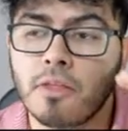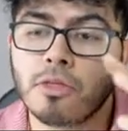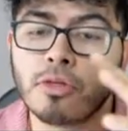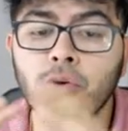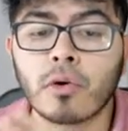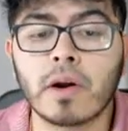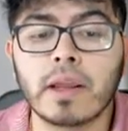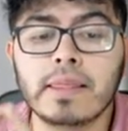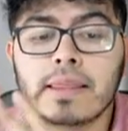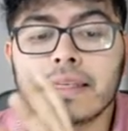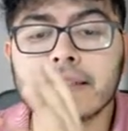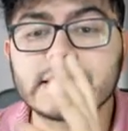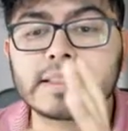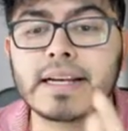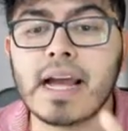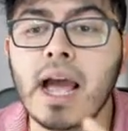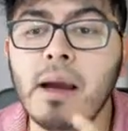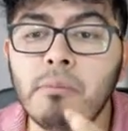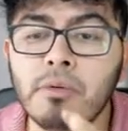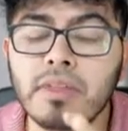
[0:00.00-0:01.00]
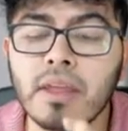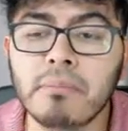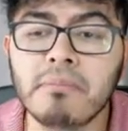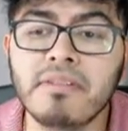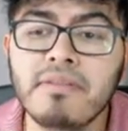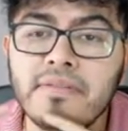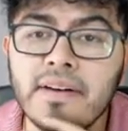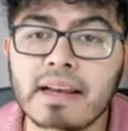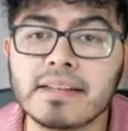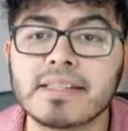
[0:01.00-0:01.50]
During this time when I'm
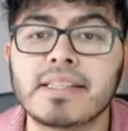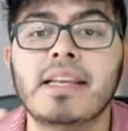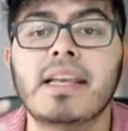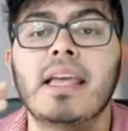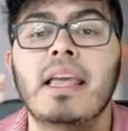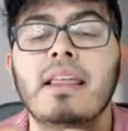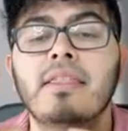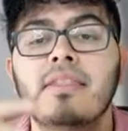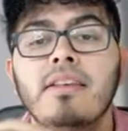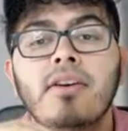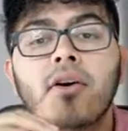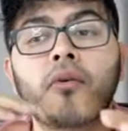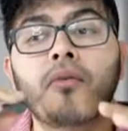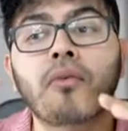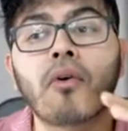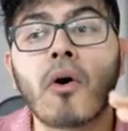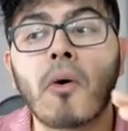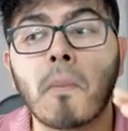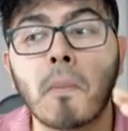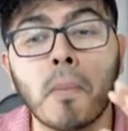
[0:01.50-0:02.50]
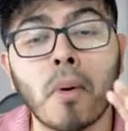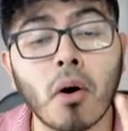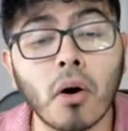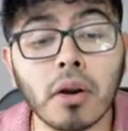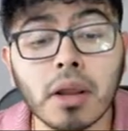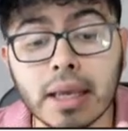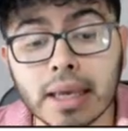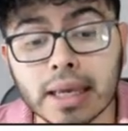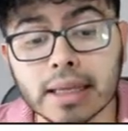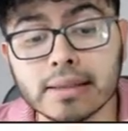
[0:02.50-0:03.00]
investing in the overall
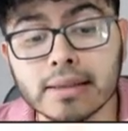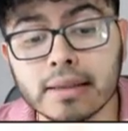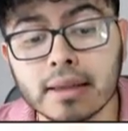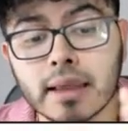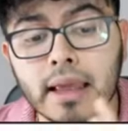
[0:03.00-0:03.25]
market,